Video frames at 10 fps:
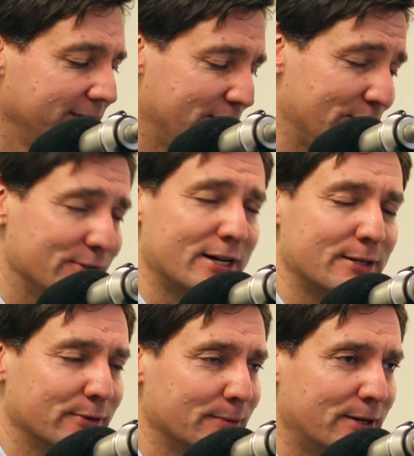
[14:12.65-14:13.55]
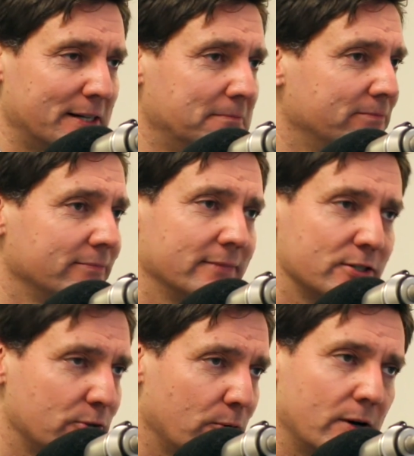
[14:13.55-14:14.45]
you choose not to put them on,
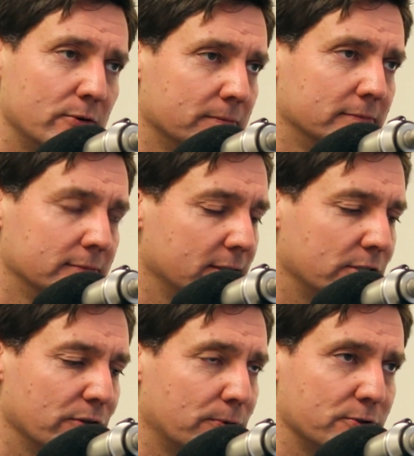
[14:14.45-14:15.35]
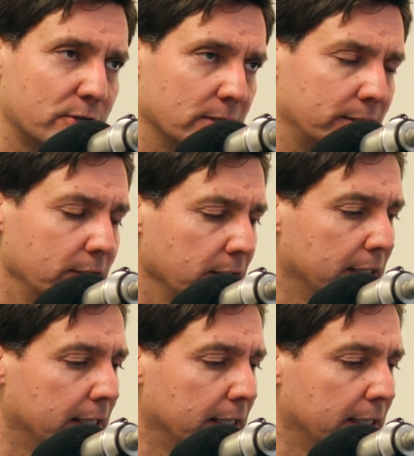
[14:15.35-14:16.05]
just don't go out until the roads are clear.